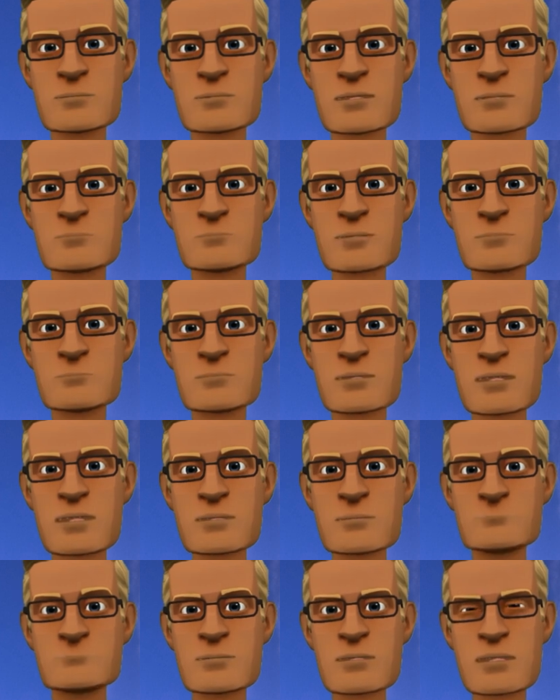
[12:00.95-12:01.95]
It made them
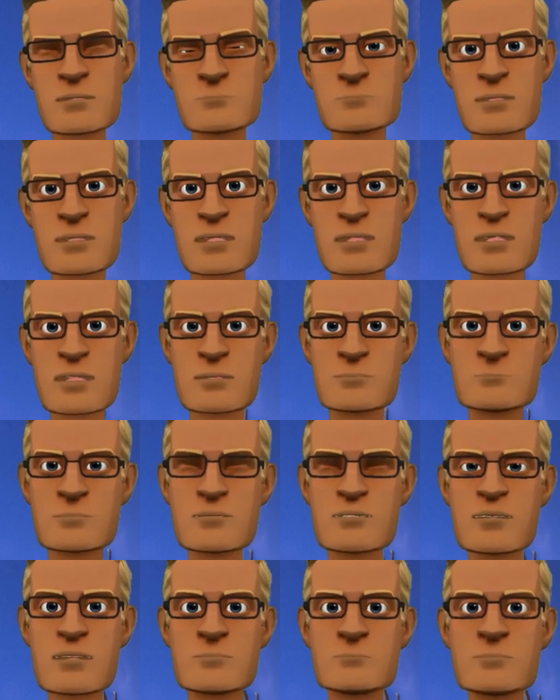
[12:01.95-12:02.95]
feel good,
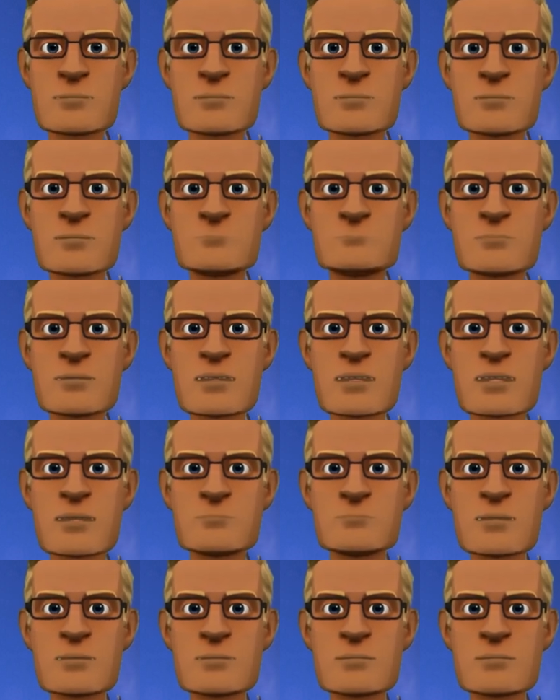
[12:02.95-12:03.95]

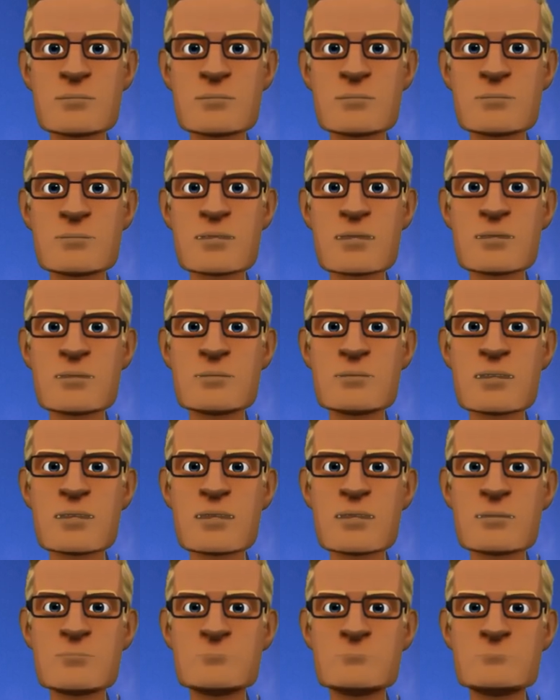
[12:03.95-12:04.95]
secure,
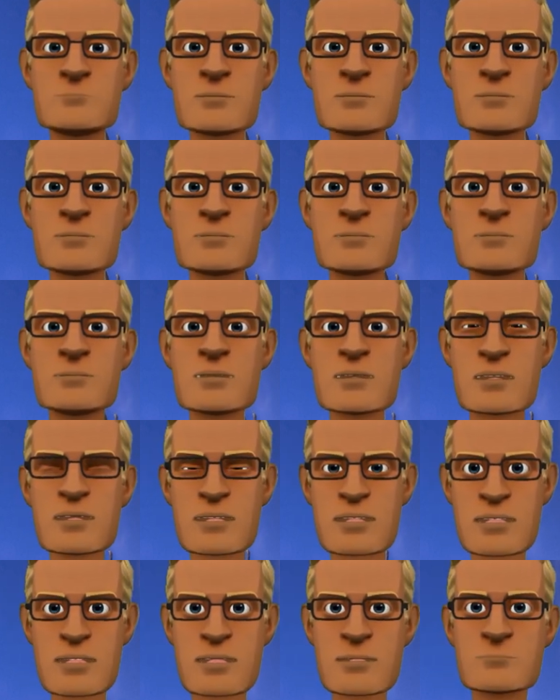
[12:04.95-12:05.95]
protected.
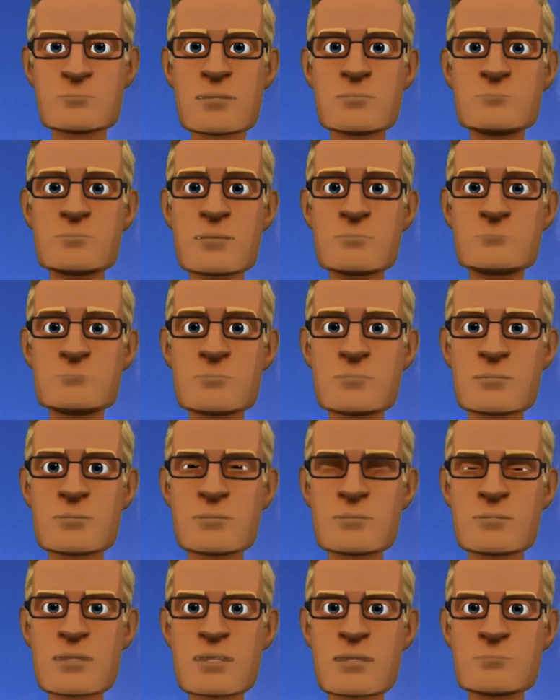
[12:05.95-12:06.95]
Um, there was a
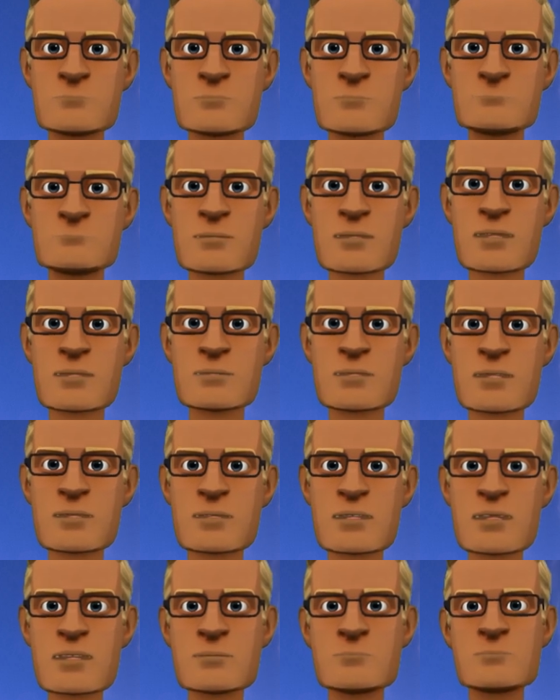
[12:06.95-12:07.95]
structure of
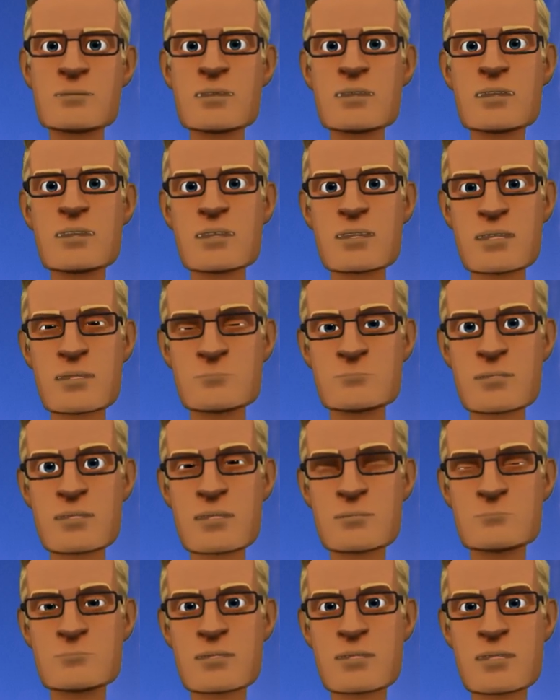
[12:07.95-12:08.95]
theocratic
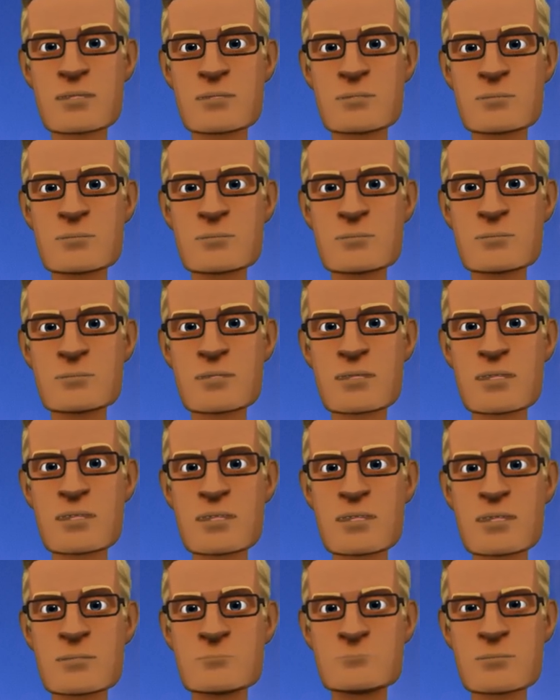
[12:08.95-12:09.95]
laws, and
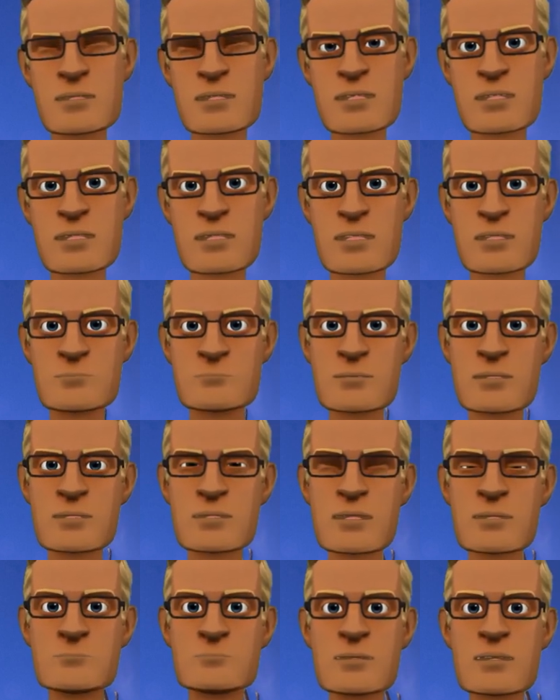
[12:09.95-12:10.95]
it taught them the need
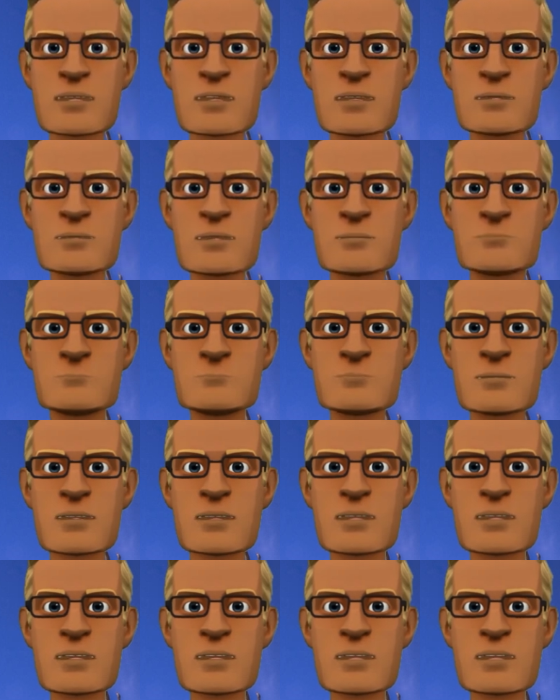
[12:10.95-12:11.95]
to always give their
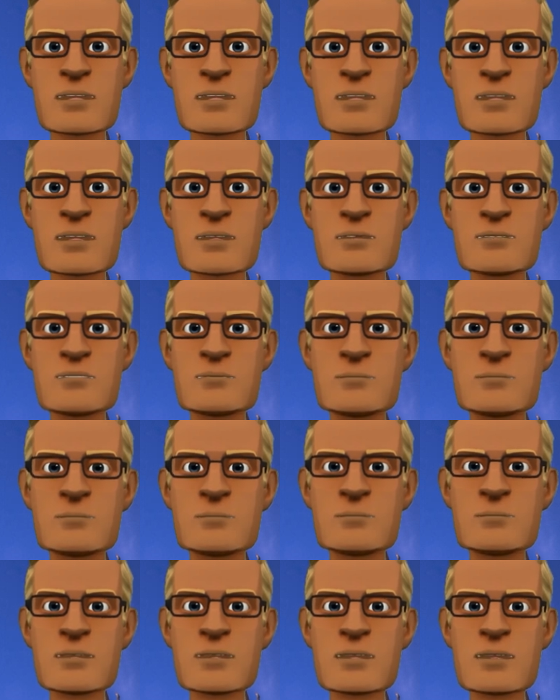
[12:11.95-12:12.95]
very best
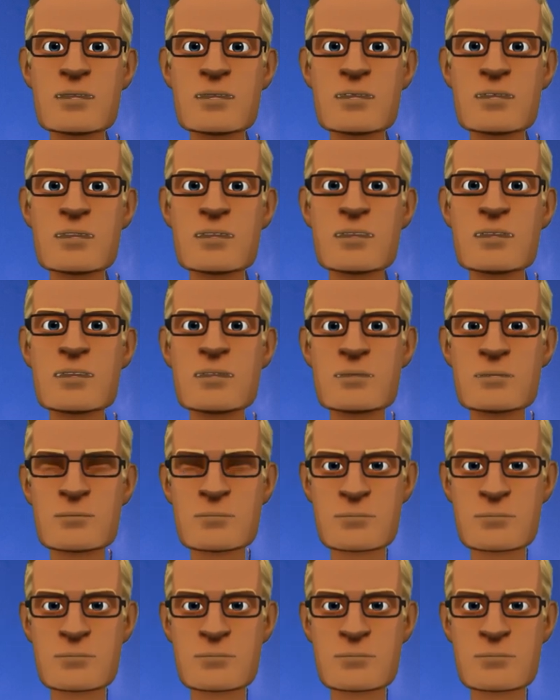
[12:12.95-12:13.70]
to their God.